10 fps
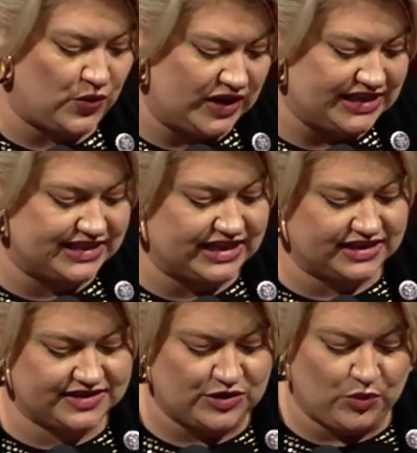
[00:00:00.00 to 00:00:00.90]

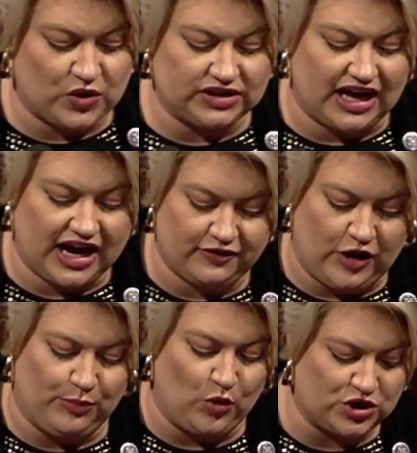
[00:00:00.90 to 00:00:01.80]
26, the Born
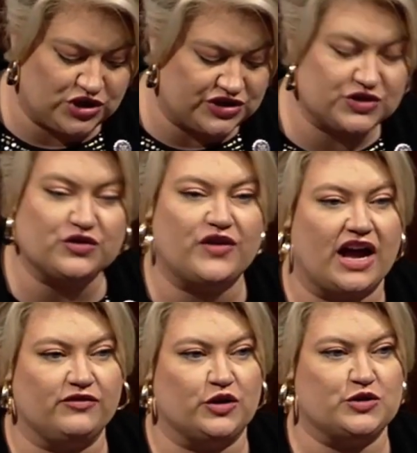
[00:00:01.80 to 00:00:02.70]
Alive Abortion
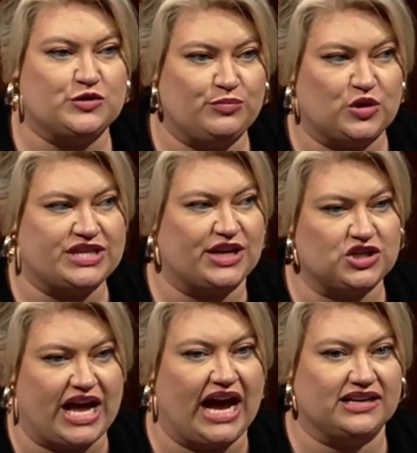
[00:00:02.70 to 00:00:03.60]
Survivors
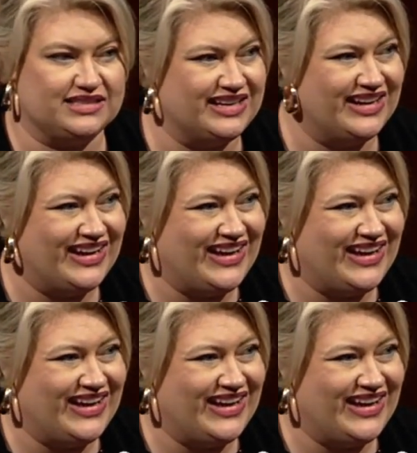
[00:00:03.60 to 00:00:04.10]
Protection Act.